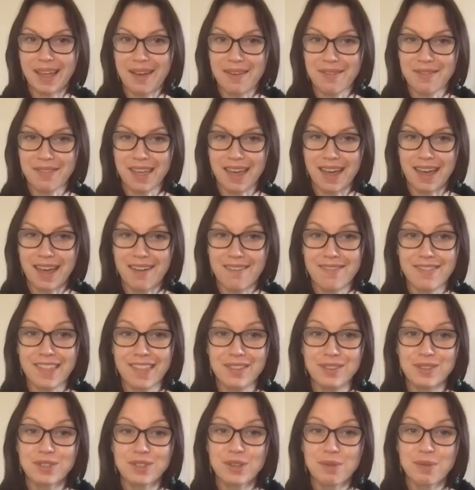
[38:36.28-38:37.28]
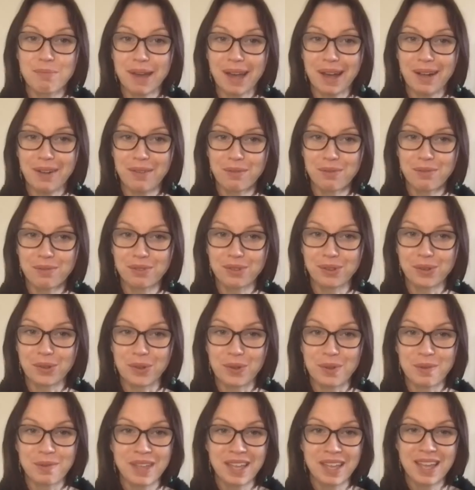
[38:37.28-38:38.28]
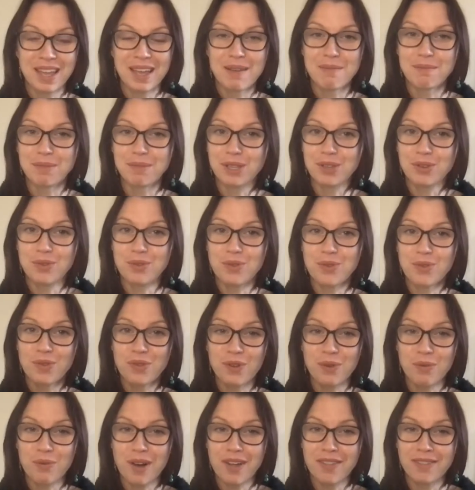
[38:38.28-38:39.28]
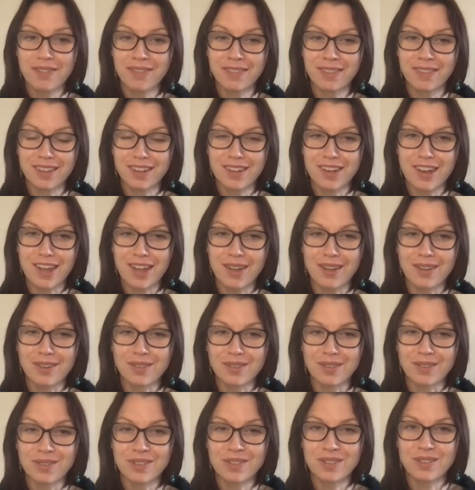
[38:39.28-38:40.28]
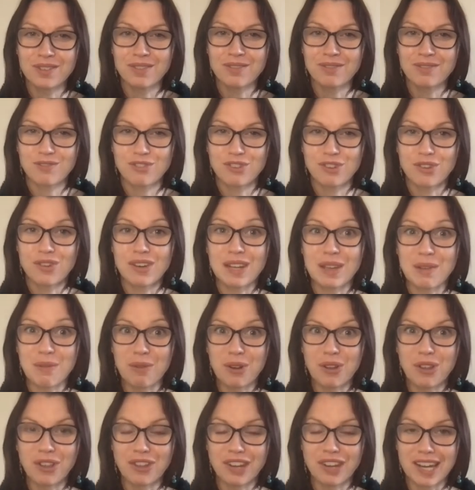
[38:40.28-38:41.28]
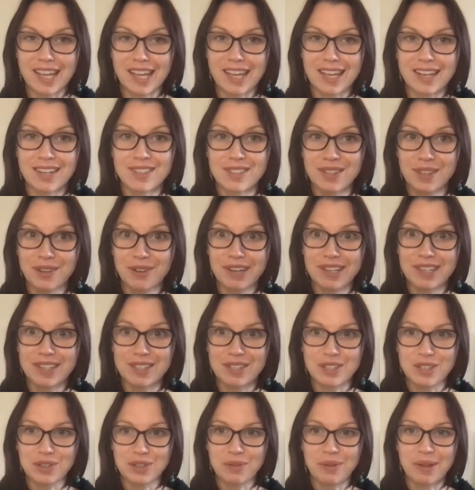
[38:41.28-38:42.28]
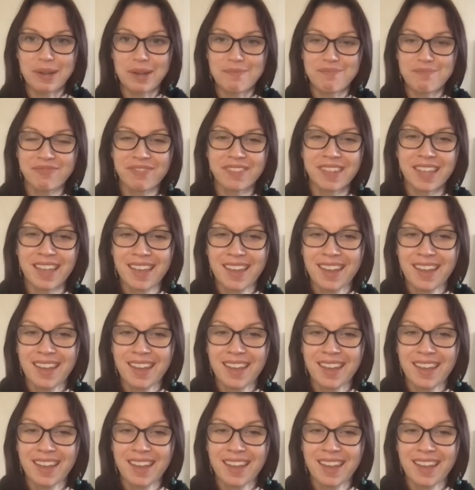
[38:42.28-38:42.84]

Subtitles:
out there, and that's super helpful. But you're the one that knows truly what you need, so listen to it.